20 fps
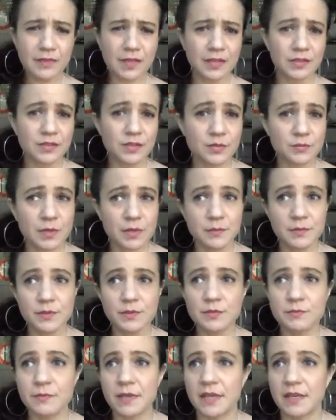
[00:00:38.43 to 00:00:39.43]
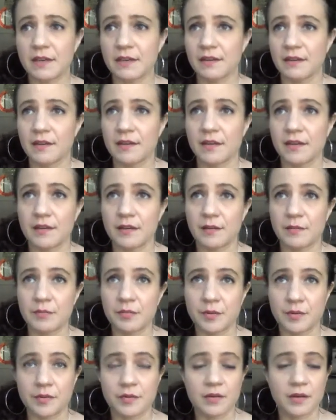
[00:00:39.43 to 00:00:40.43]
So maybe you'd make a
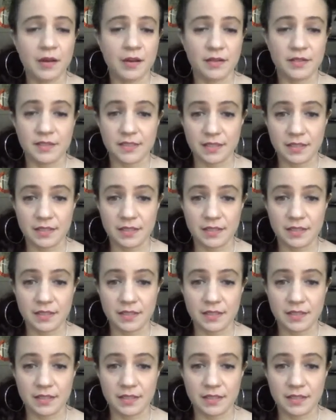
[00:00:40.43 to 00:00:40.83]
pro-cons